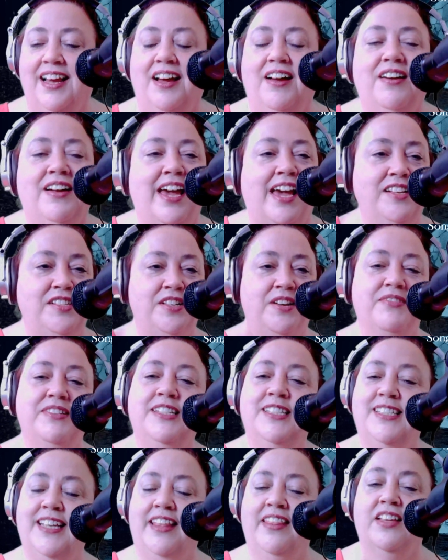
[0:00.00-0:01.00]
Okay, so I'm
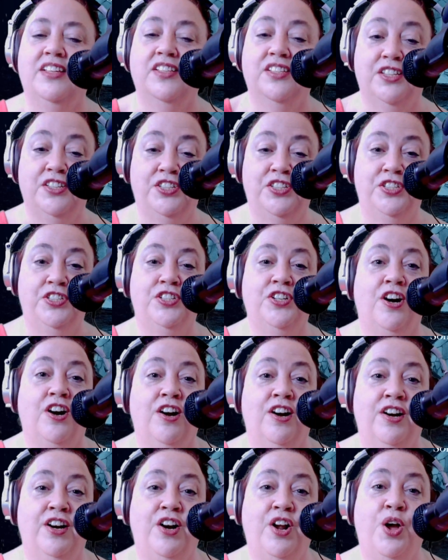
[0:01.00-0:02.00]
going to say that the
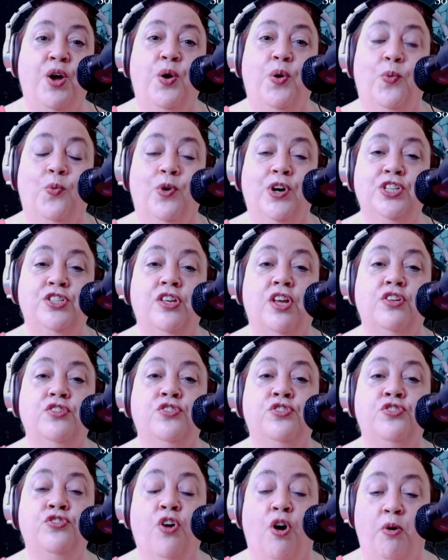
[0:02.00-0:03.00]
start was
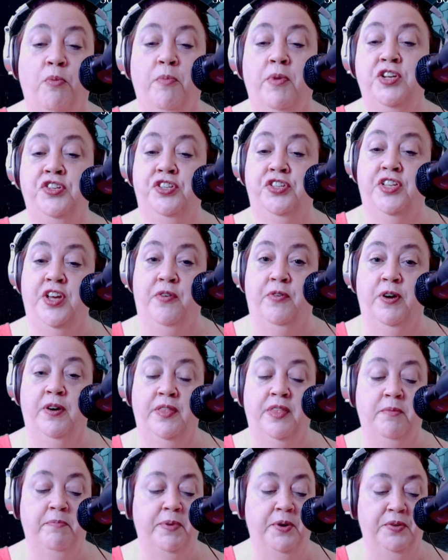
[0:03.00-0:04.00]
so much lower
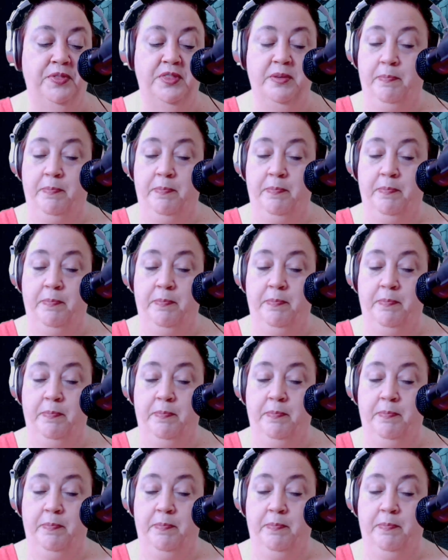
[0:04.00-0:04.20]
than both the